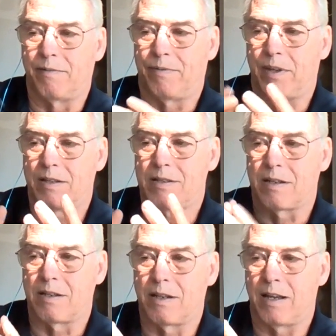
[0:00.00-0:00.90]
it's
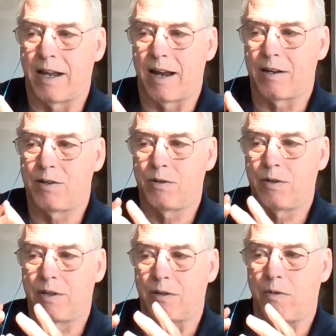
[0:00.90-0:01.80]
an
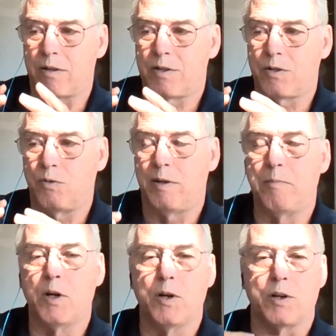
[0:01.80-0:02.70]
attitude that wants to
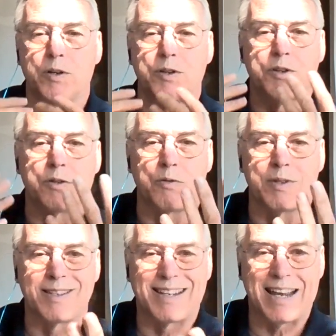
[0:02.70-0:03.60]
emerge, to
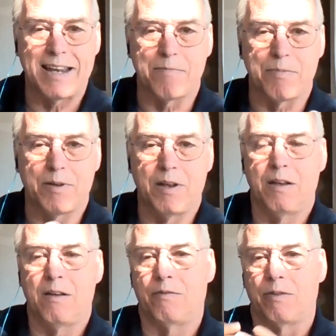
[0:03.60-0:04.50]
escape
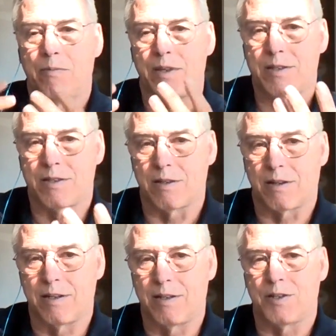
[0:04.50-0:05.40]
from this
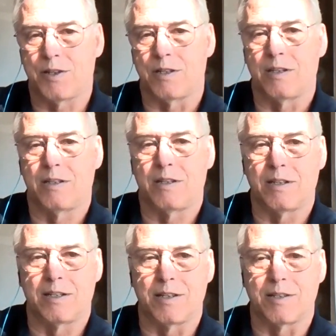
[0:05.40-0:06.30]
conditioned
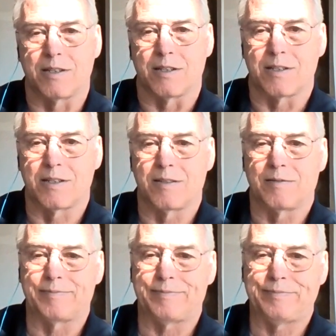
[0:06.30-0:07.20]
existence.
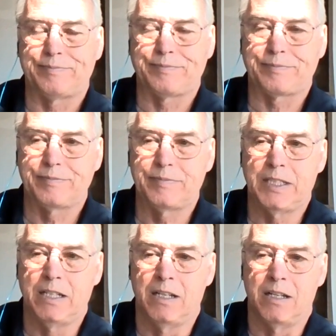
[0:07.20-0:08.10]

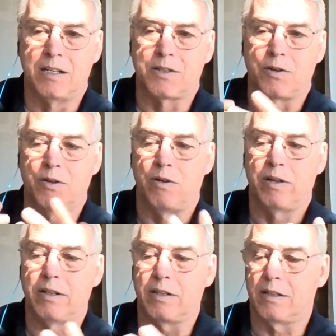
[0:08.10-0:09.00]
So you only.